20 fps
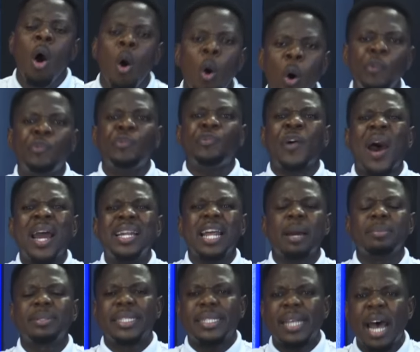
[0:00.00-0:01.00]
who find
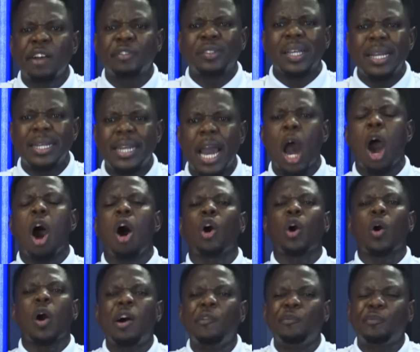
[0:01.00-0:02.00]
themselves in the
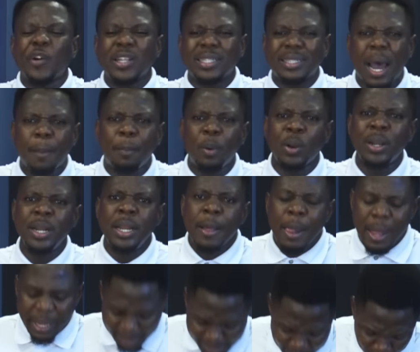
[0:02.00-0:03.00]
uncomfortable
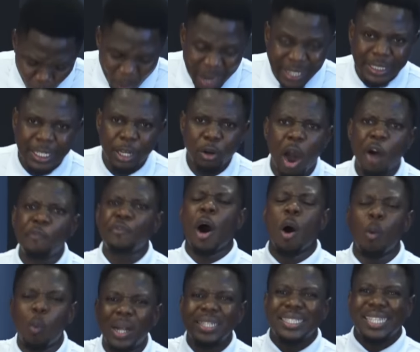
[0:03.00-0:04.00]
situation of
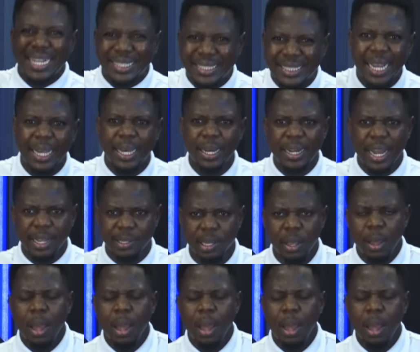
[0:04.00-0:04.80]
unwanted singleness.